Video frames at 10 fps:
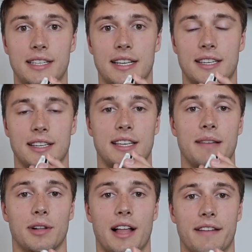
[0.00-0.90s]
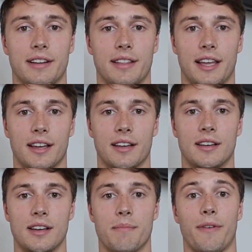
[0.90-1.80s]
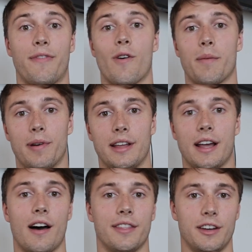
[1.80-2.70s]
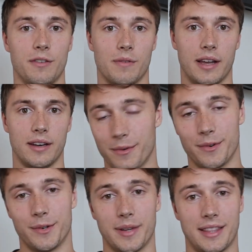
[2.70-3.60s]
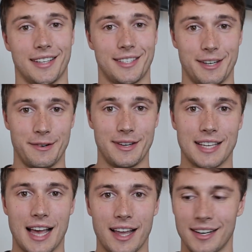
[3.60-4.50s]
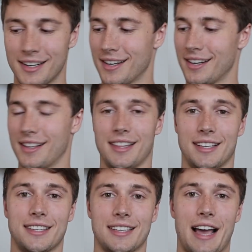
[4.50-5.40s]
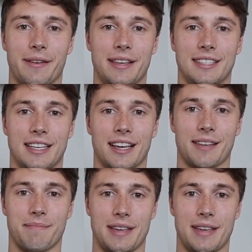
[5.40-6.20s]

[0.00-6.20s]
disassemble everything before putting on the new one. With this new design, this is how easy it can